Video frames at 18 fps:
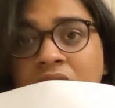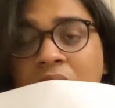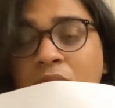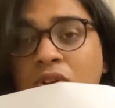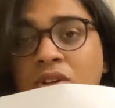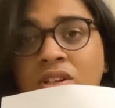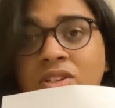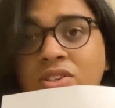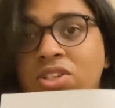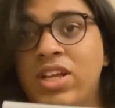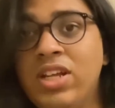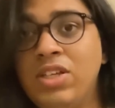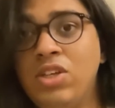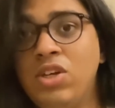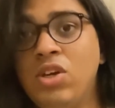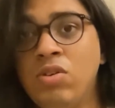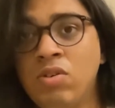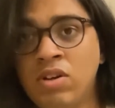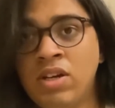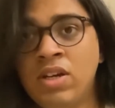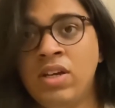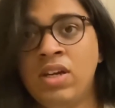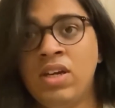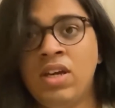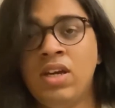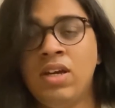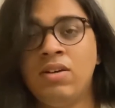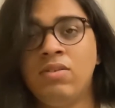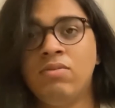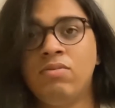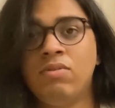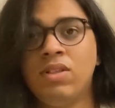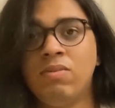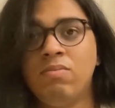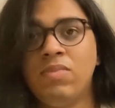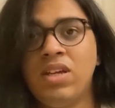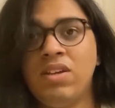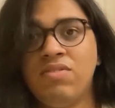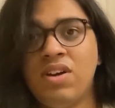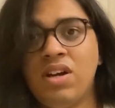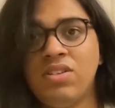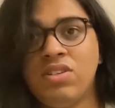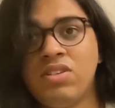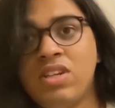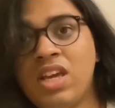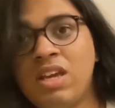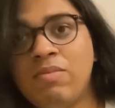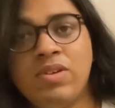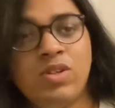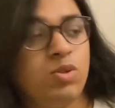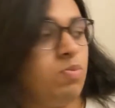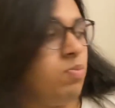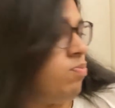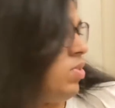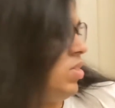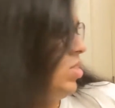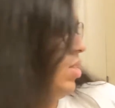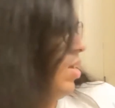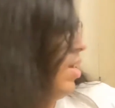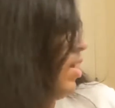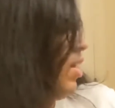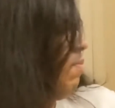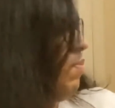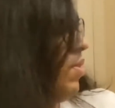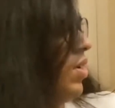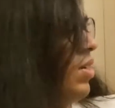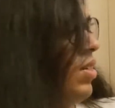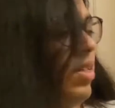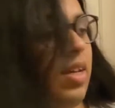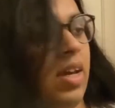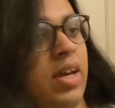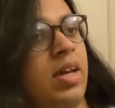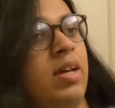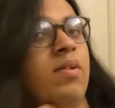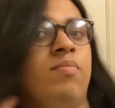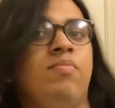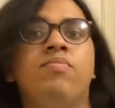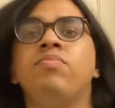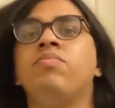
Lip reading: I'm not going to tell you what my advisor's name is per se, but yeah,